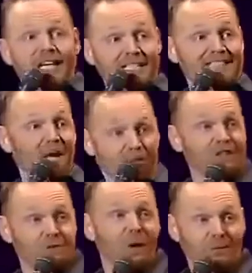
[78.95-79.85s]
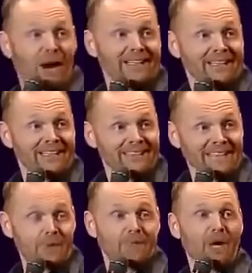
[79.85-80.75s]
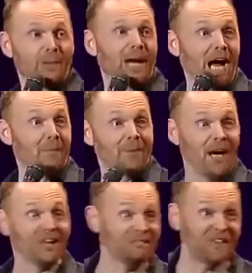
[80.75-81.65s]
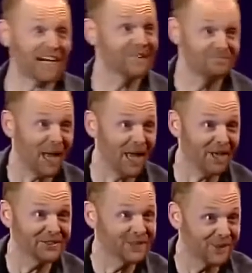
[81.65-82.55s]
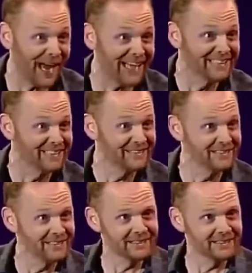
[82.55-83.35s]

story are you going to tell? This one, right? Not the part about how you pay all the fucking bills, right?